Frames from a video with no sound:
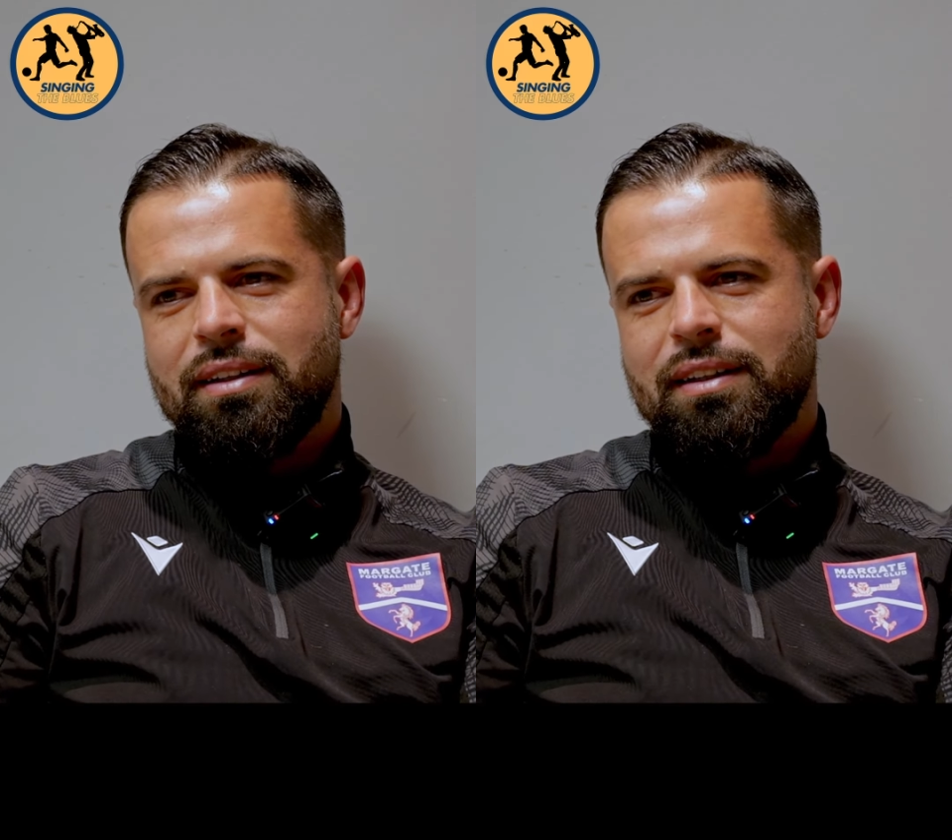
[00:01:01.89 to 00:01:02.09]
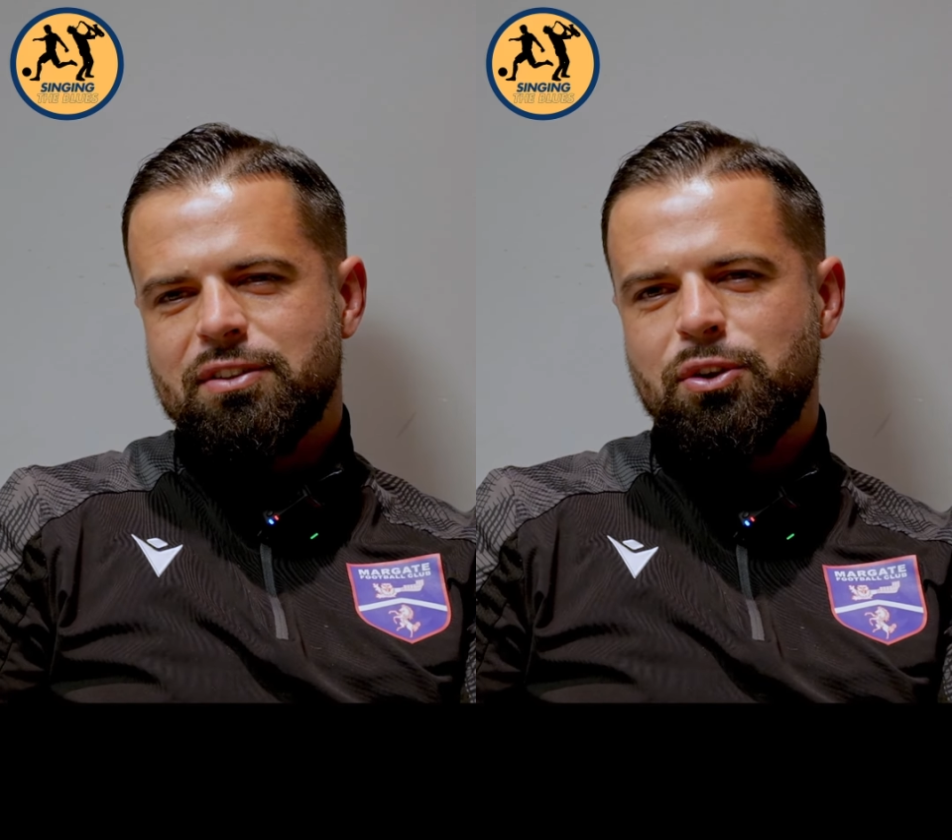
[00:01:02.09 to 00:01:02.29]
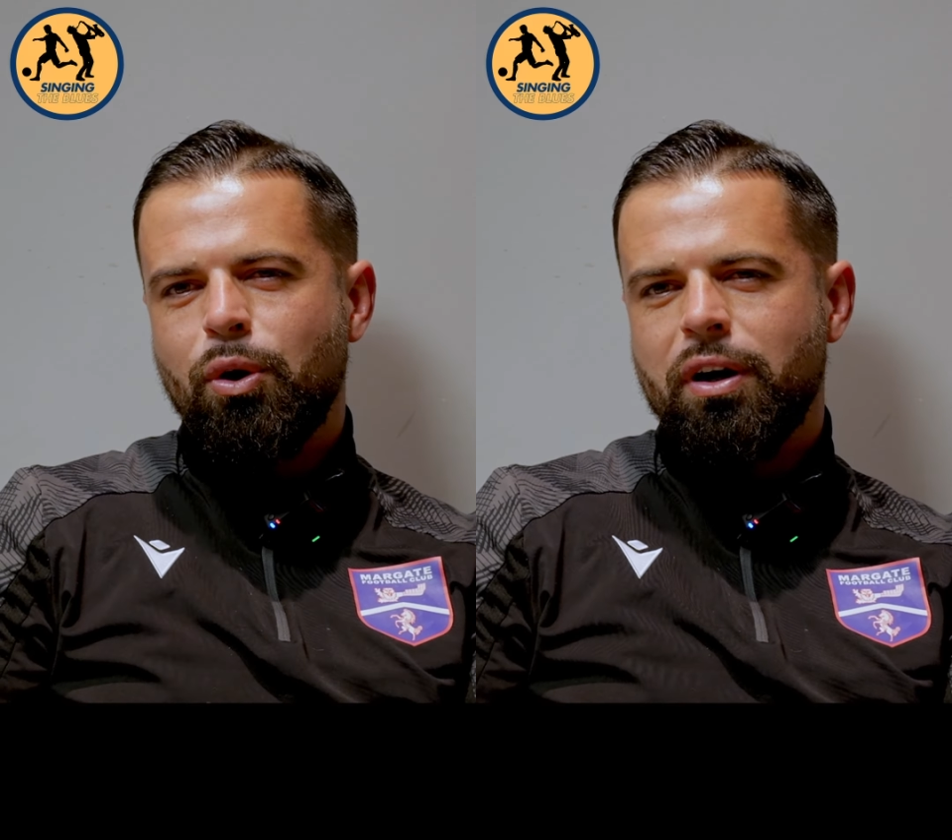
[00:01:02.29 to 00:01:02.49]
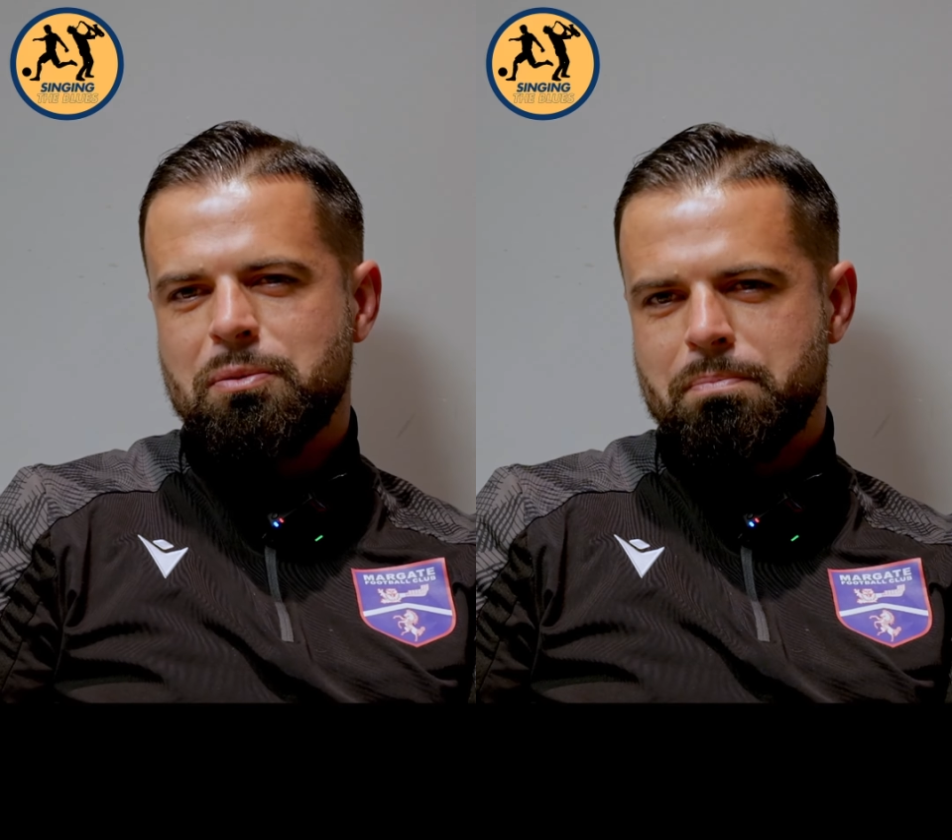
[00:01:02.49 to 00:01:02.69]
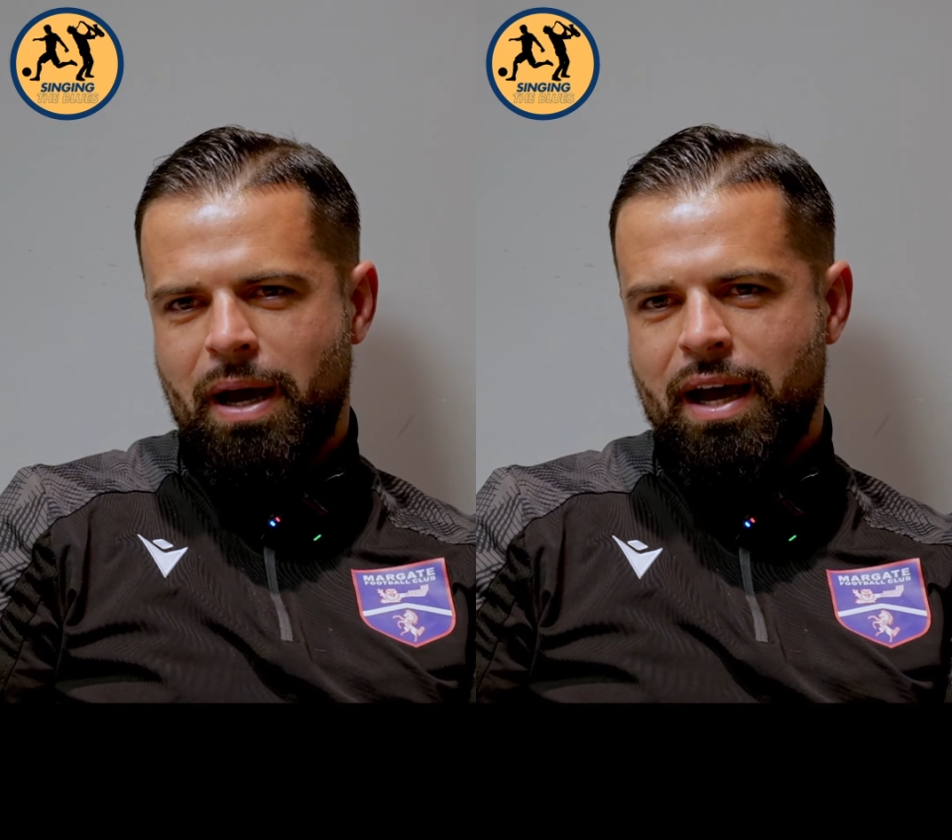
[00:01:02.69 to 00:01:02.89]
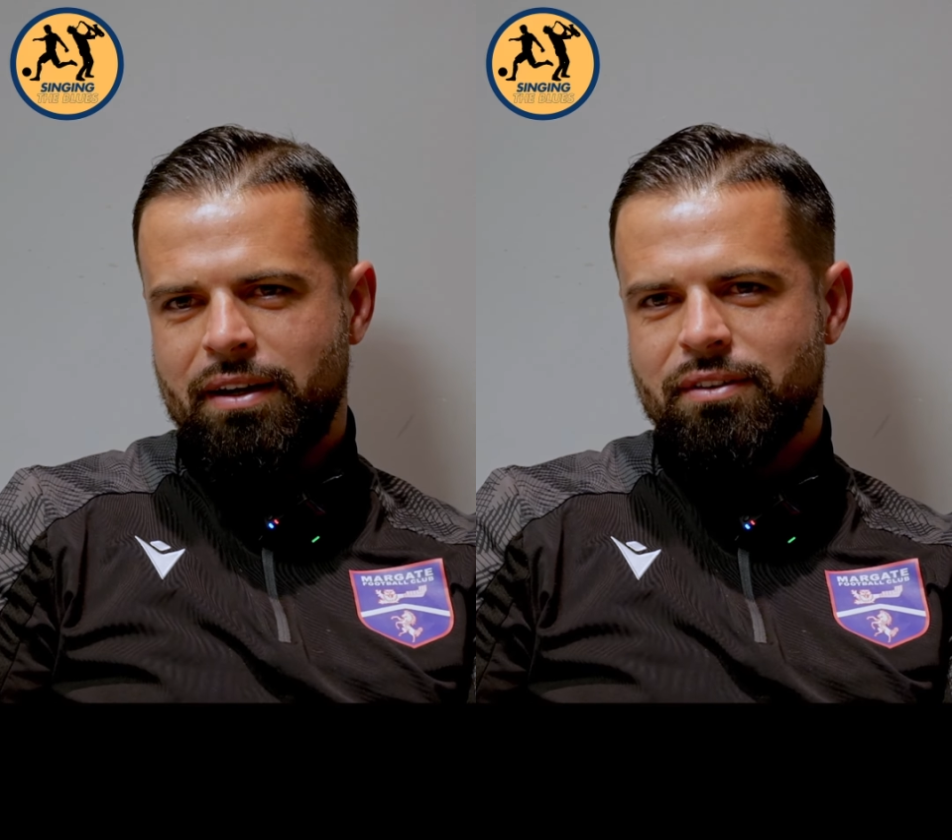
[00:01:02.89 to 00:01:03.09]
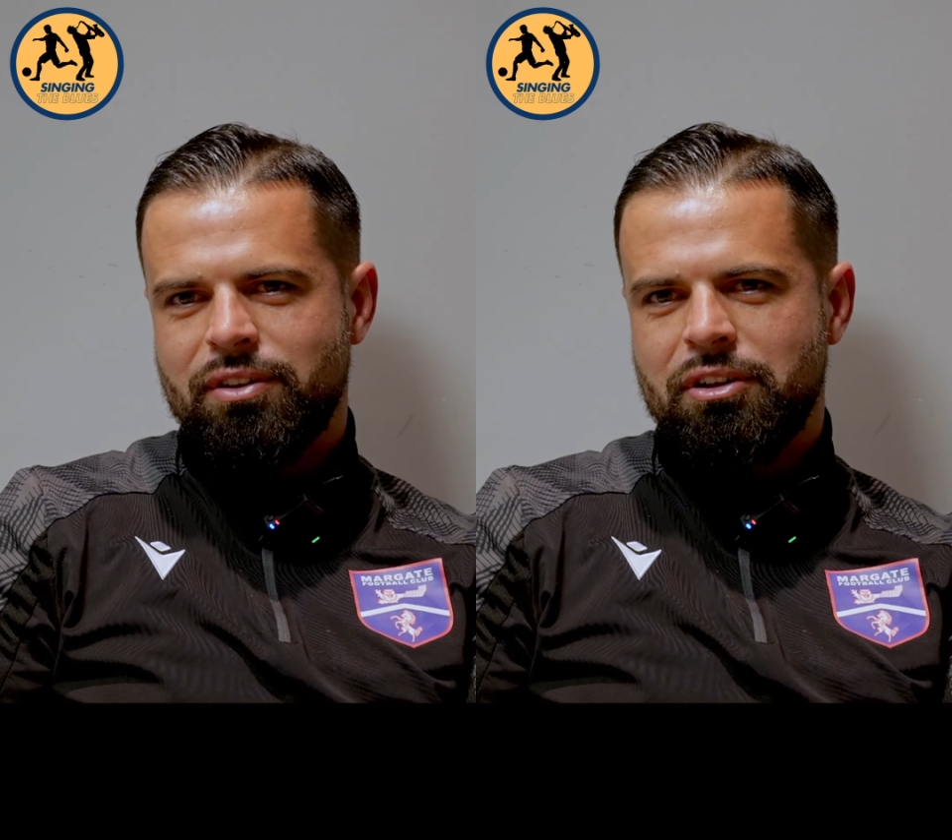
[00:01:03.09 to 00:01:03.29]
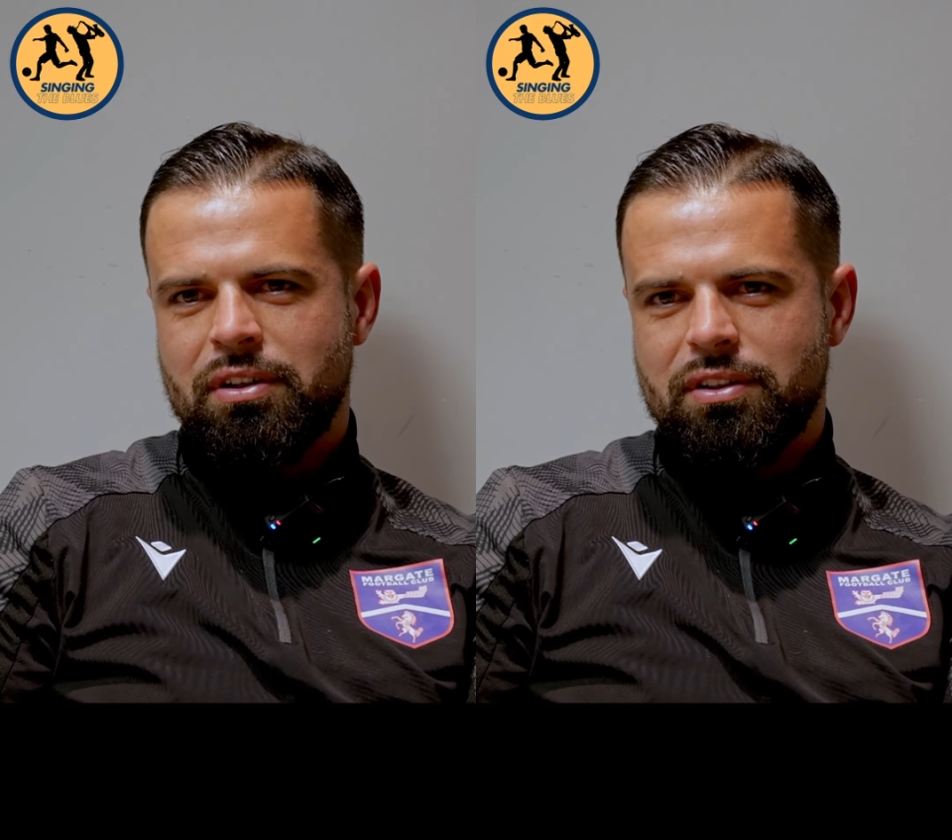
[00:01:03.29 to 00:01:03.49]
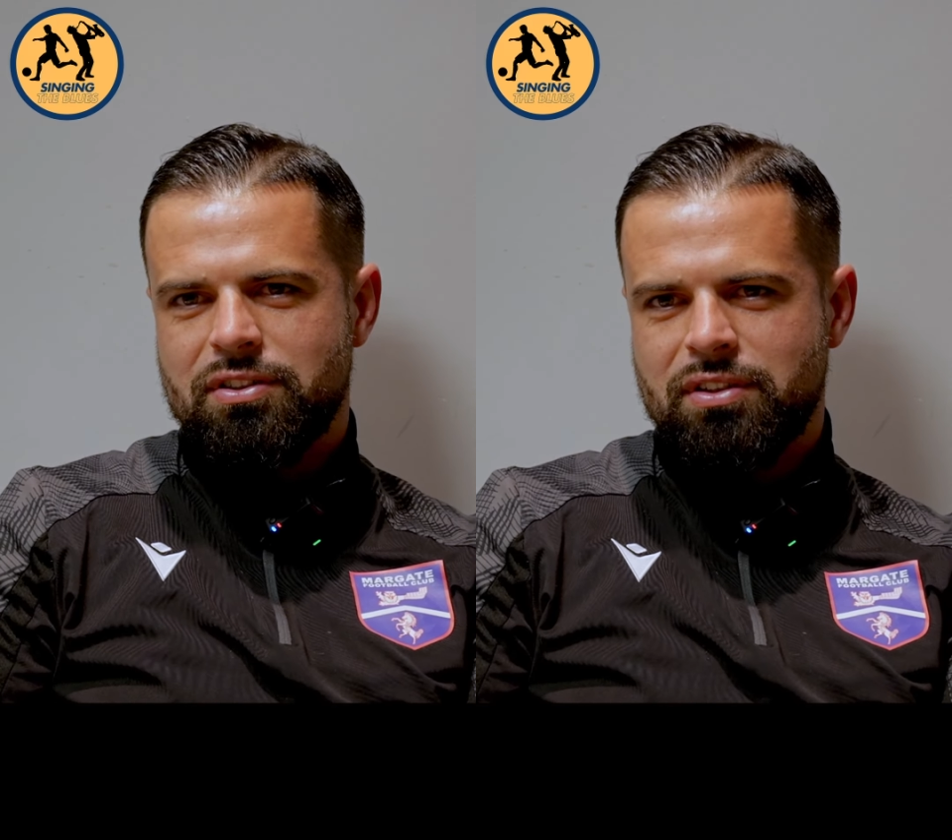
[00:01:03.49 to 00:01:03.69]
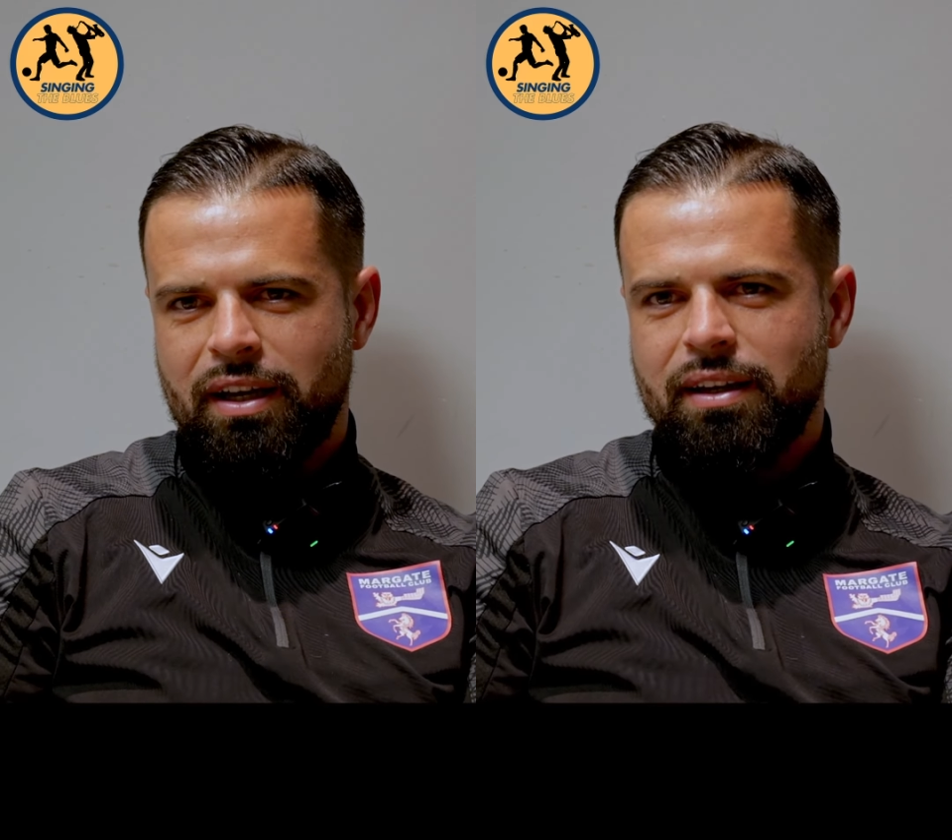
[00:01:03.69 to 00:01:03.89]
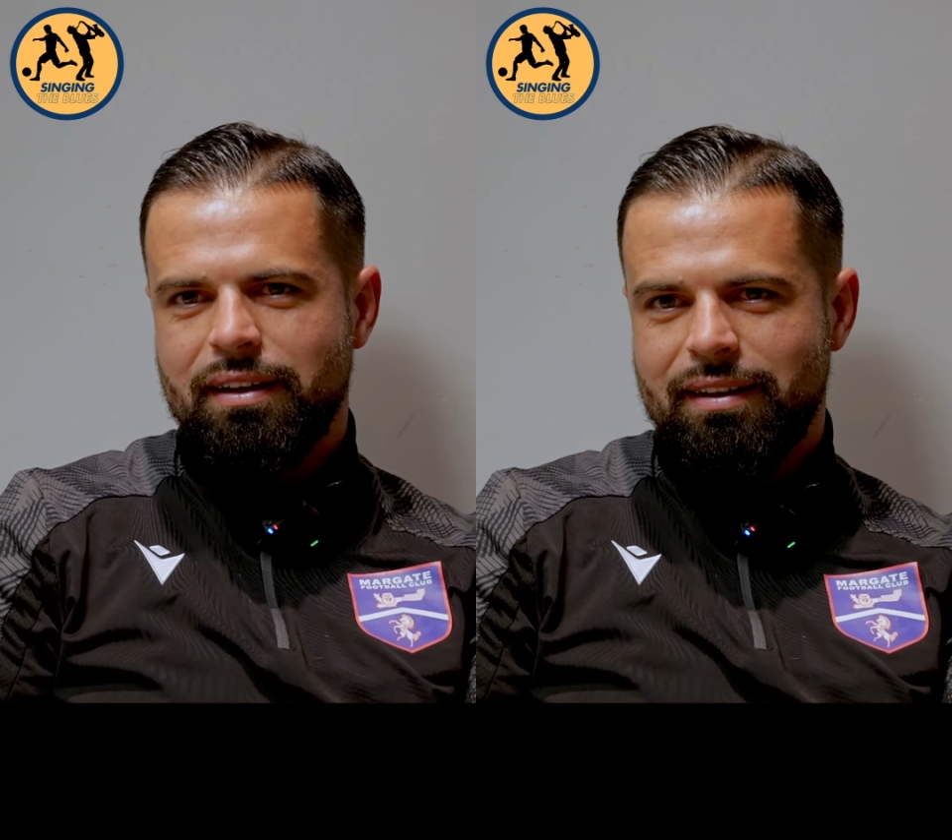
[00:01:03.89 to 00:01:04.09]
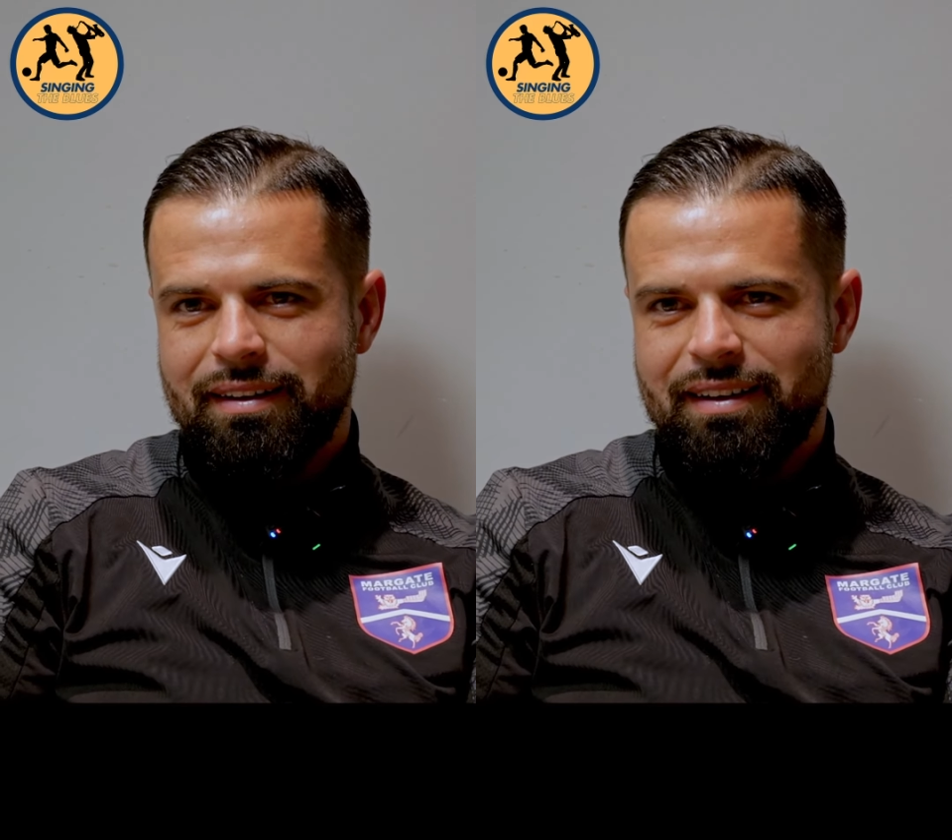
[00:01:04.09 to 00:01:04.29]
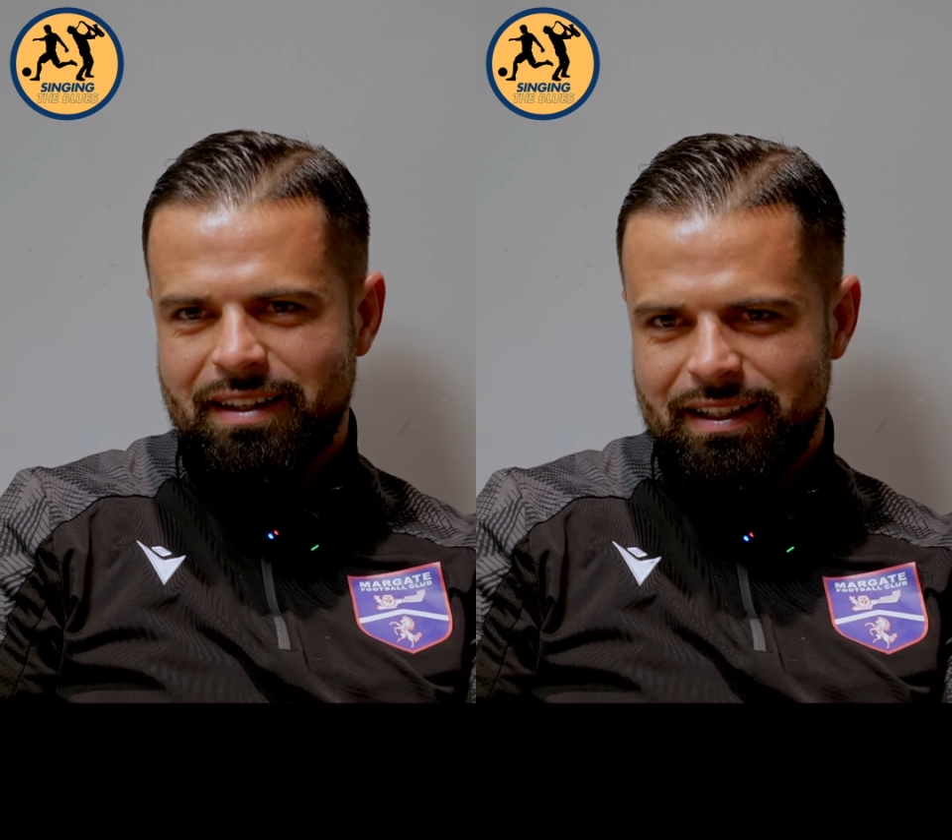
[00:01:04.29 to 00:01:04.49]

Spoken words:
it's not as bad of a saying in